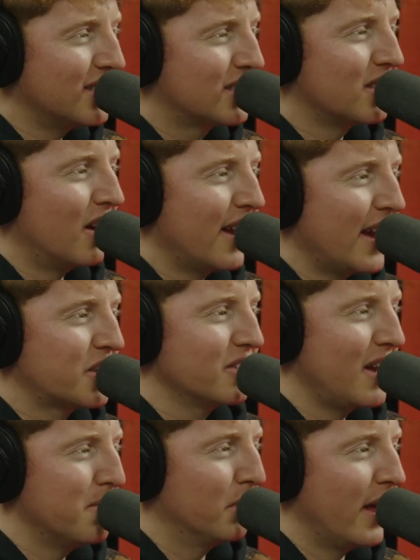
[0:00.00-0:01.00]
son actually
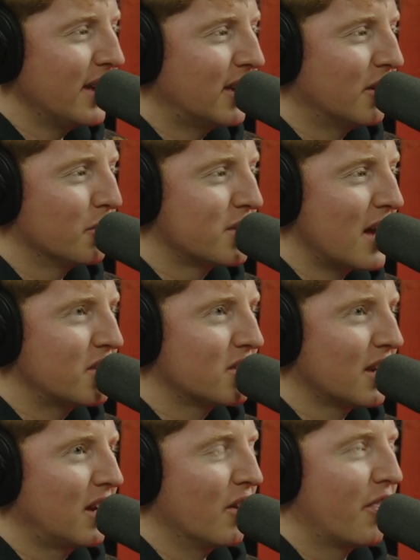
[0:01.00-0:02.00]
named Blanket, or was that just
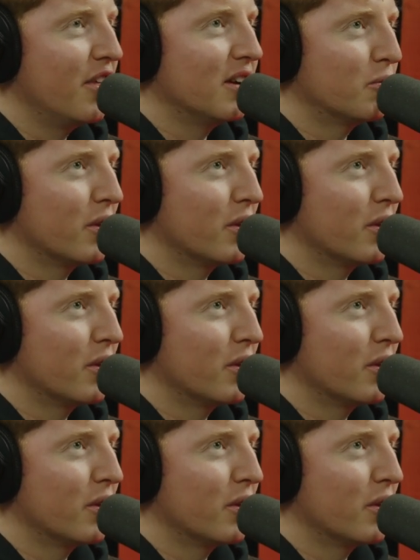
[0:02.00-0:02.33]
like a thing where